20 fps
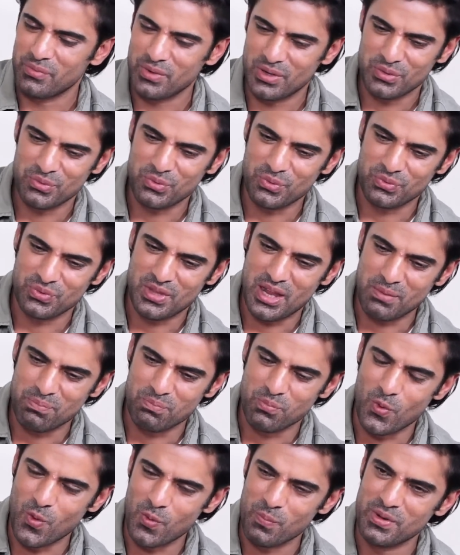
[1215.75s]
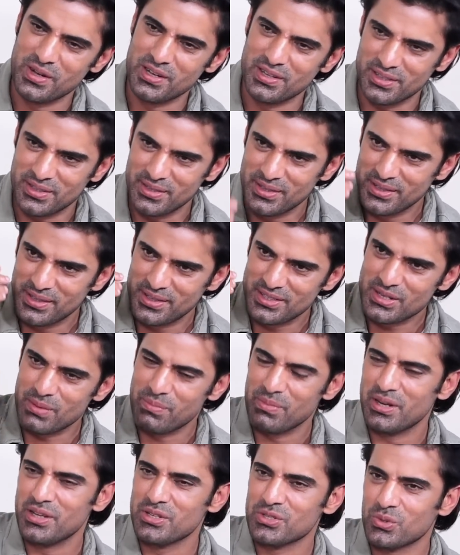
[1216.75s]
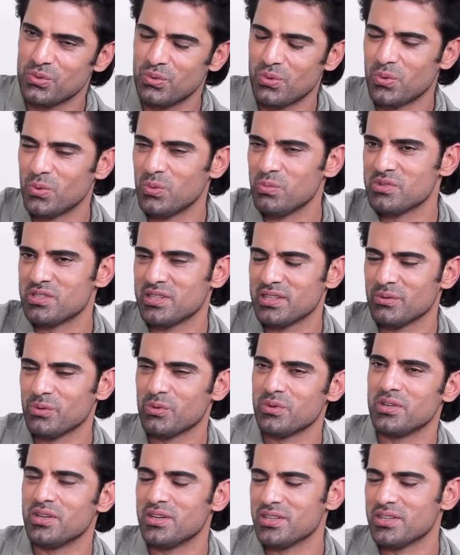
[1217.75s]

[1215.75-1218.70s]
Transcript: you know, that moment, jab maine usko room se wo